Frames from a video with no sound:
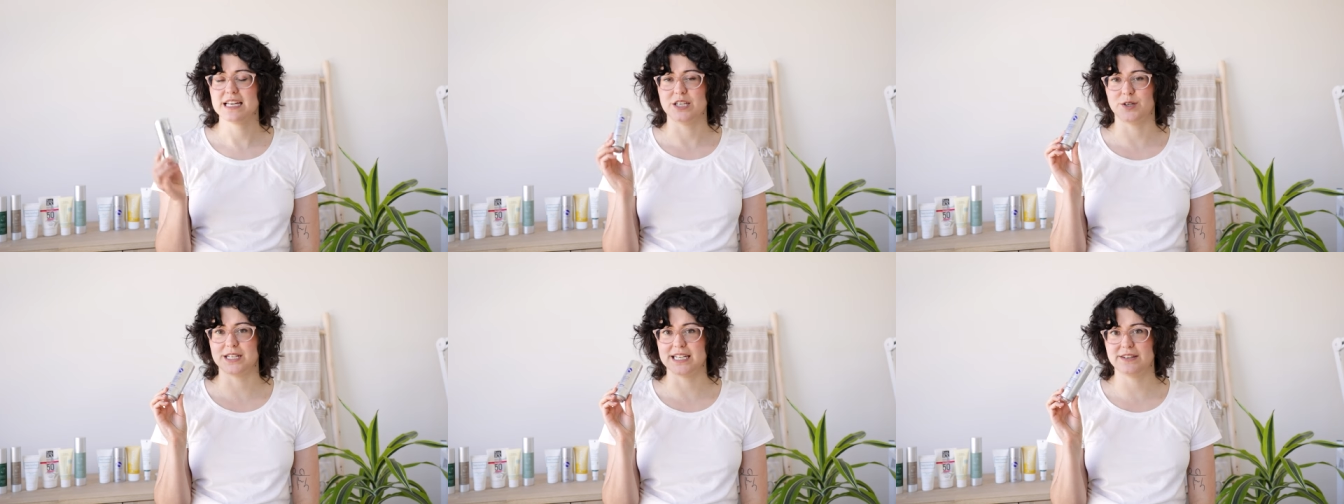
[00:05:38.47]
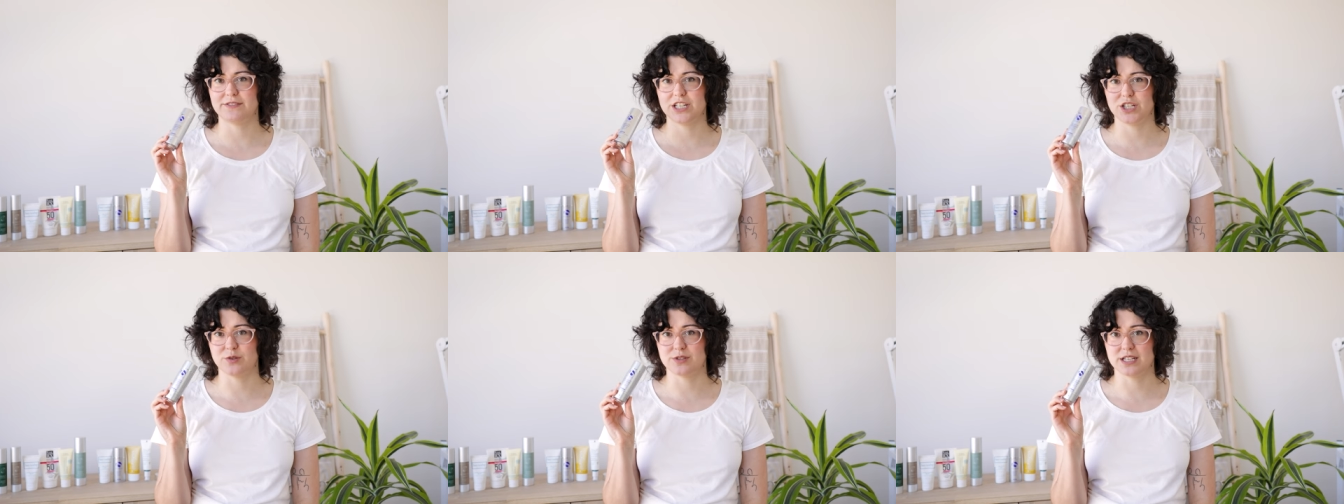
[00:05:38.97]
You can
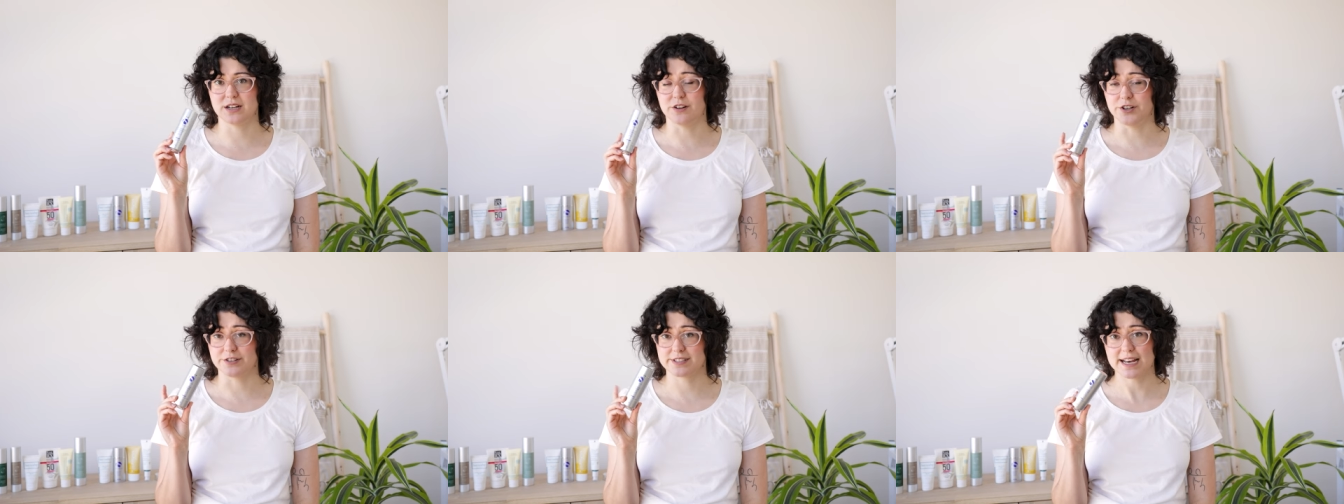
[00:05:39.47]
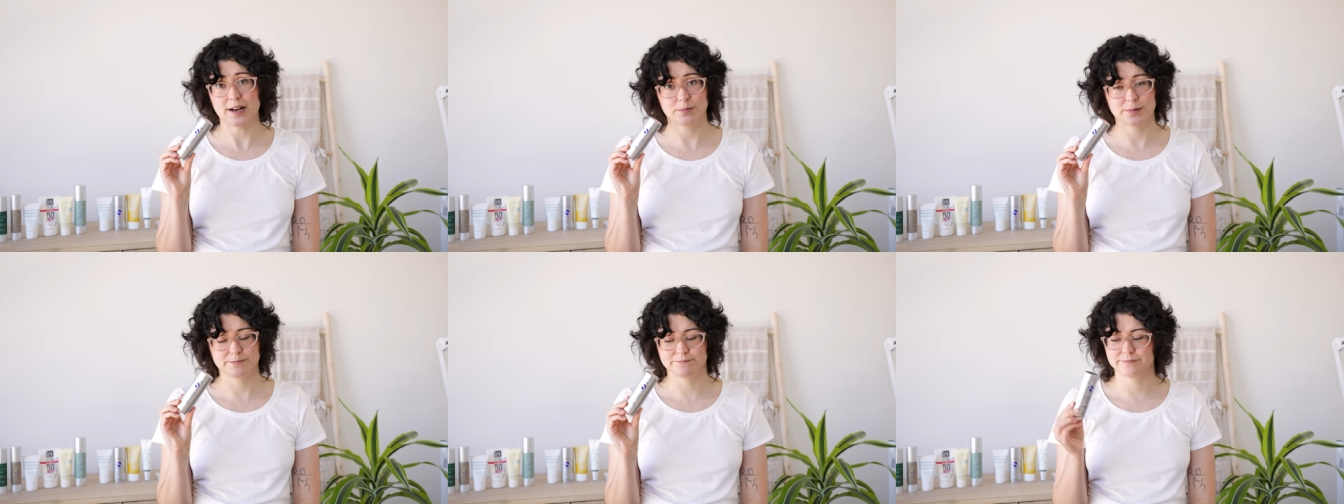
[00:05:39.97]
even use it on your scalp,
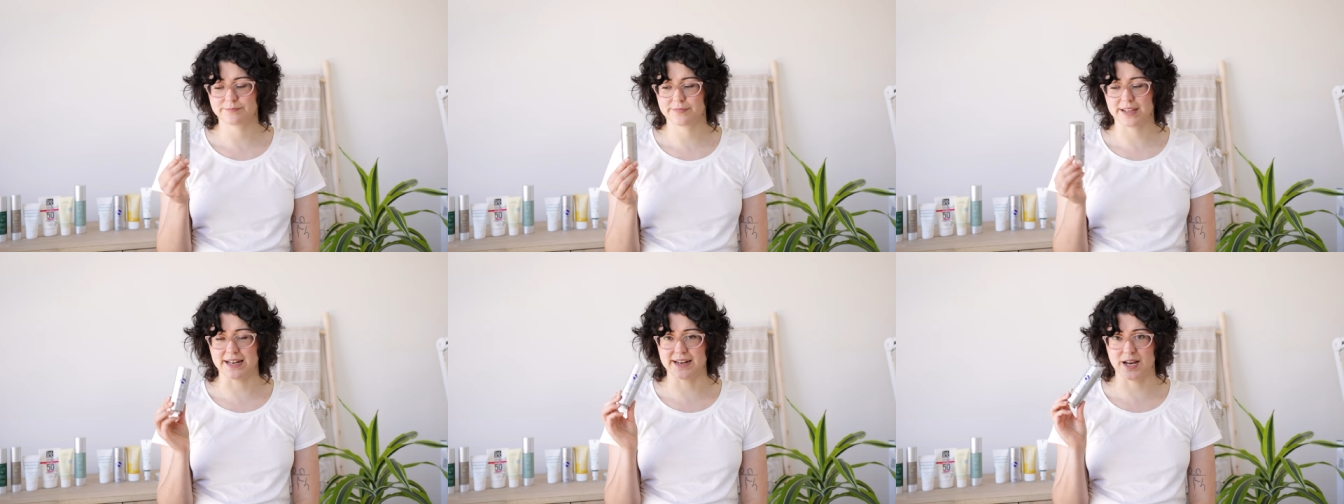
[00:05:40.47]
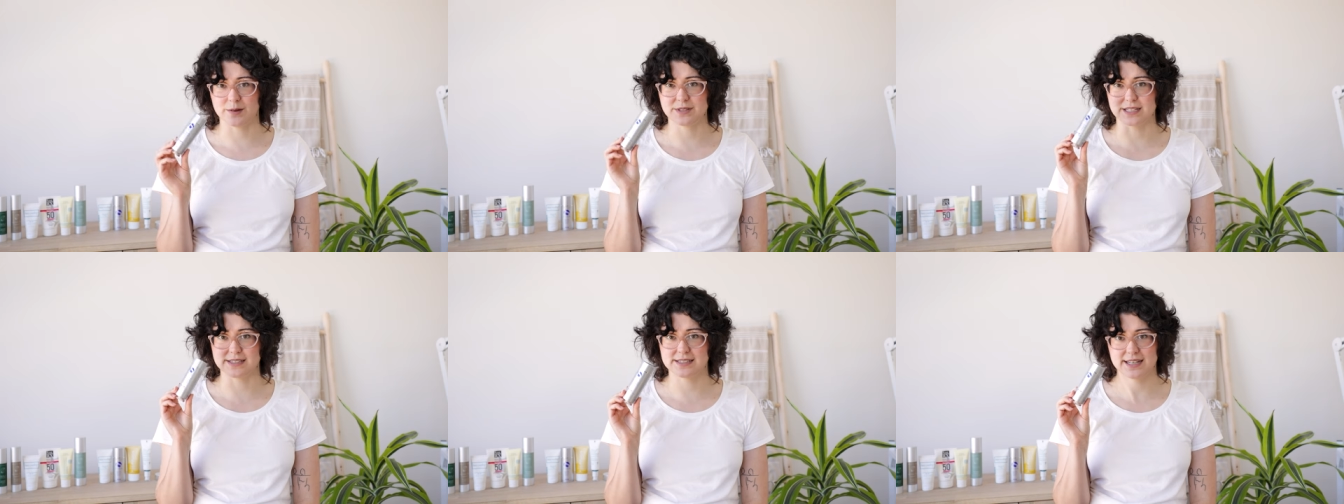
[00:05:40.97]
and it comes
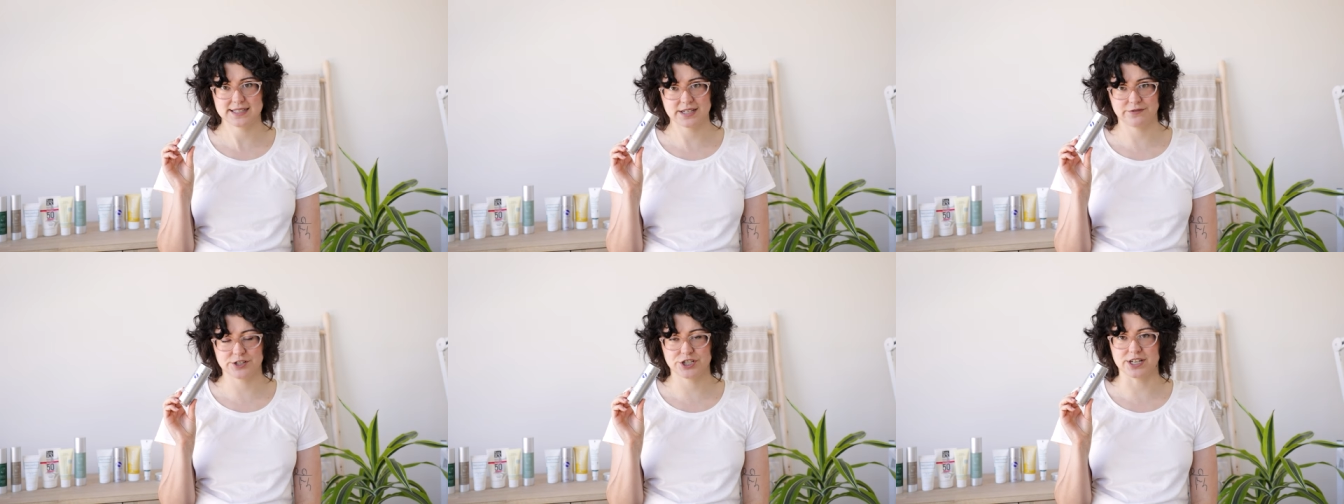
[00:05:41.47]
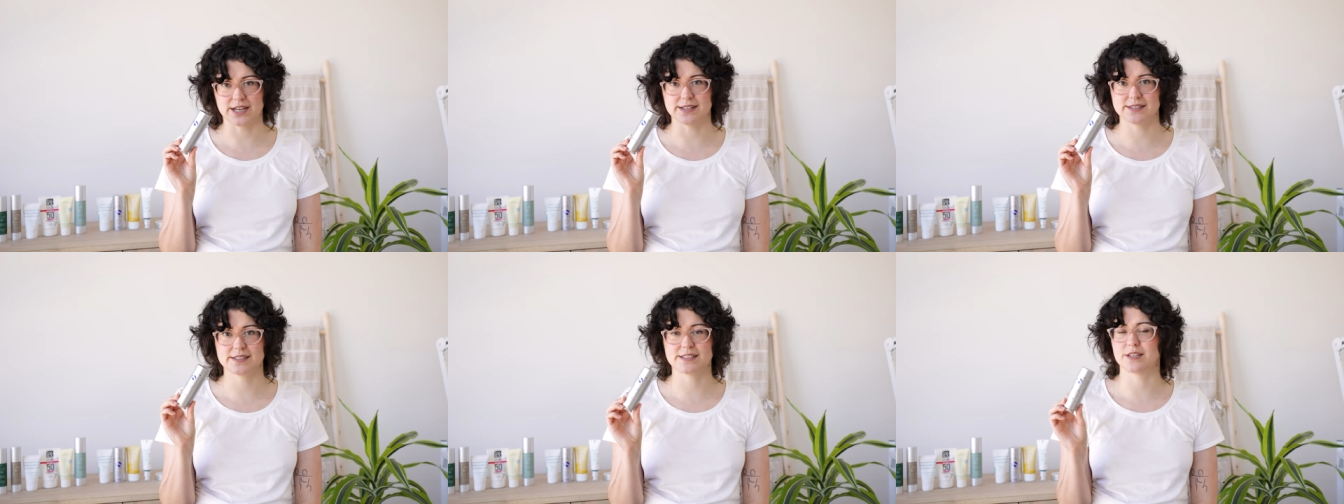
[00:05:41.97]
in six different
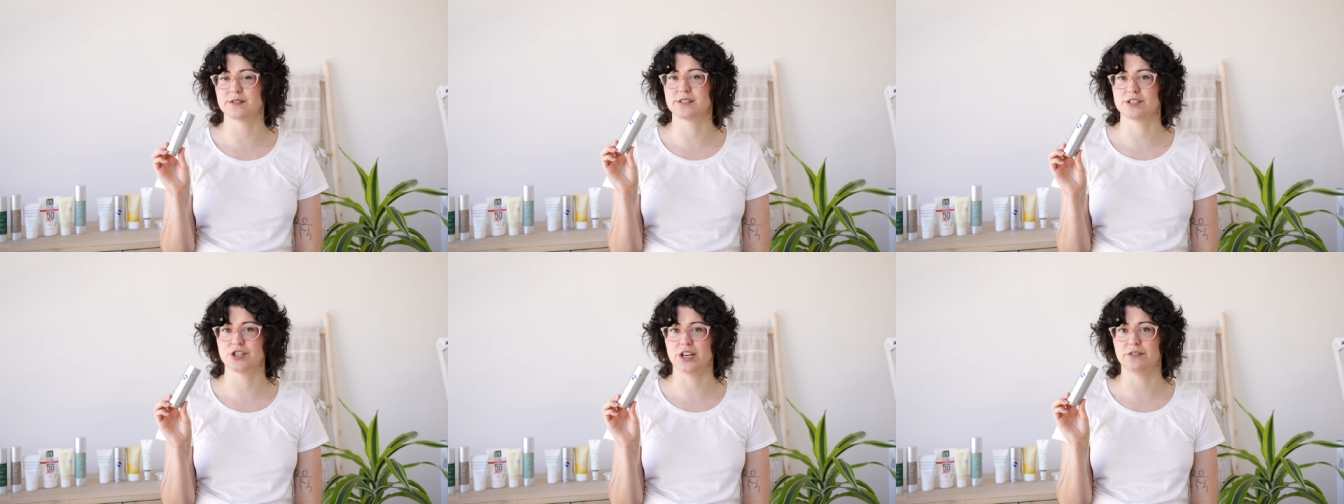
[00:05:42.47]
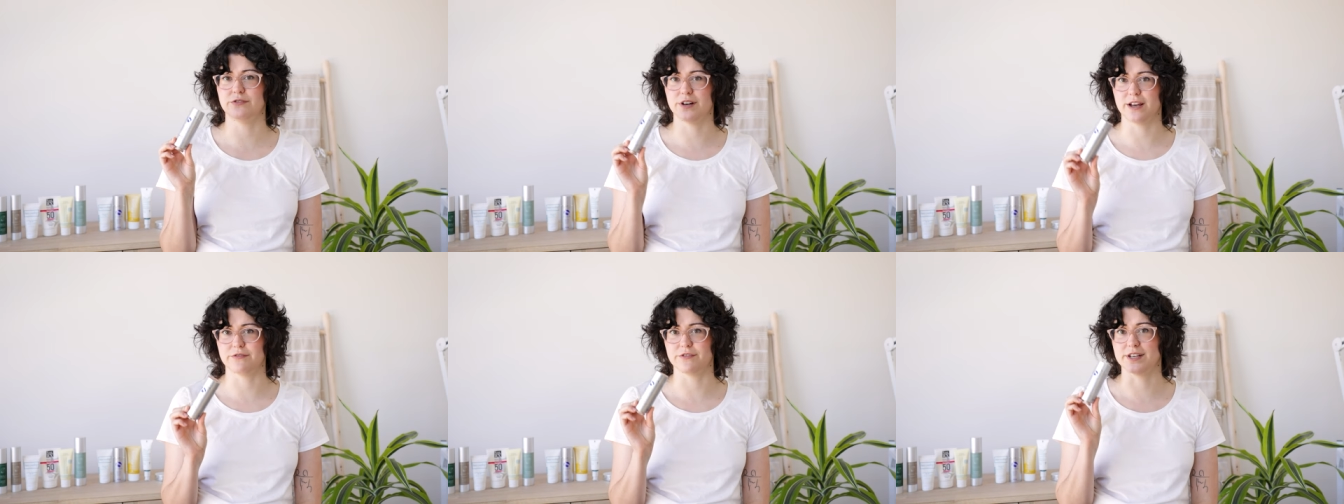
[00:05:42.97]
shades, so there's a shade
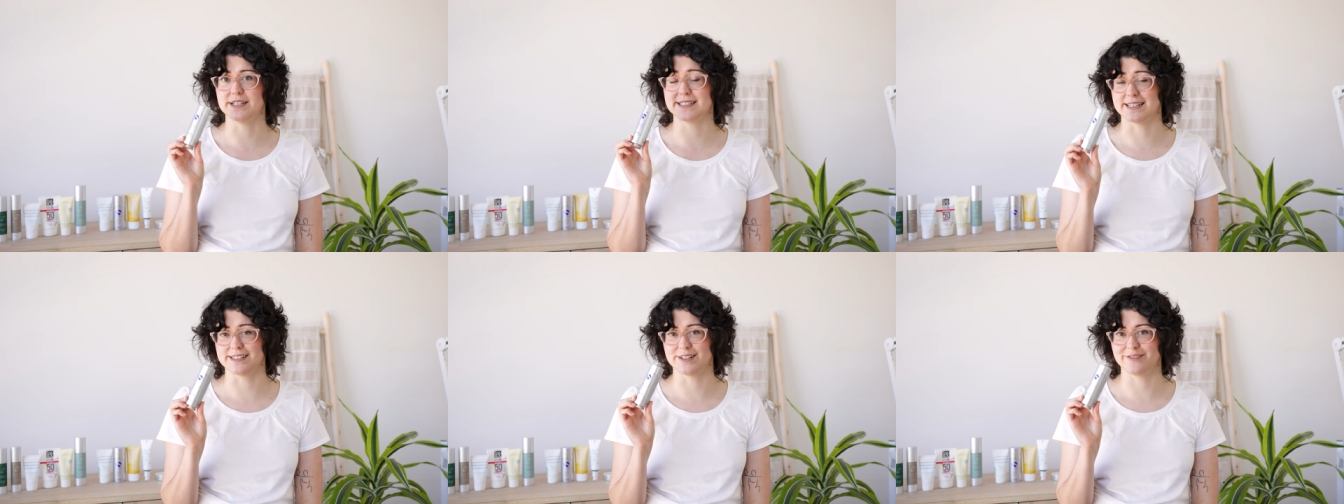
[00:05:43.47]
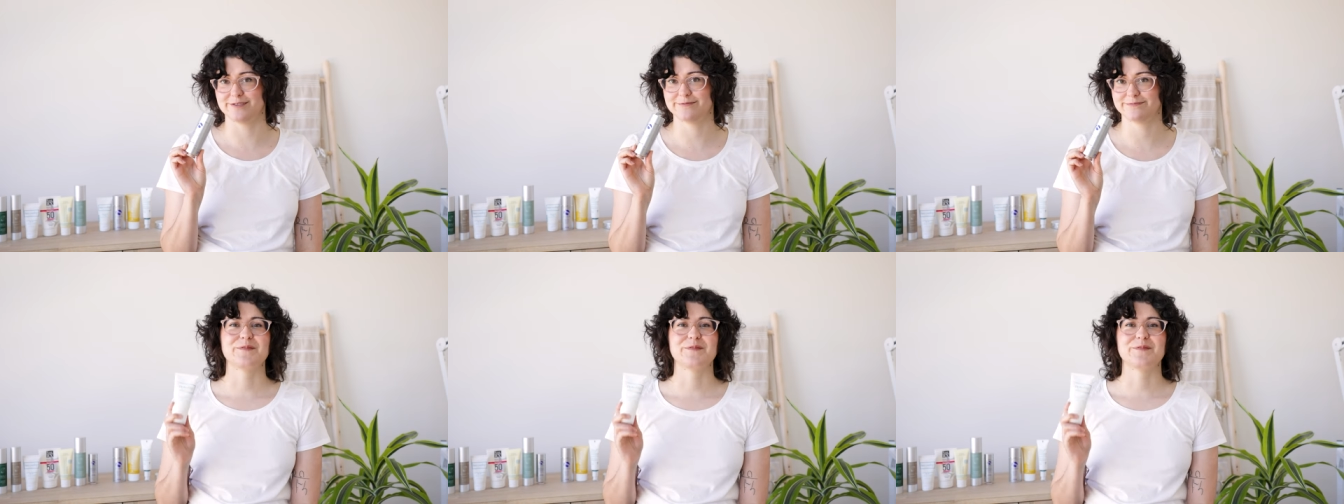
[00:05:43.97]
for every skin tone.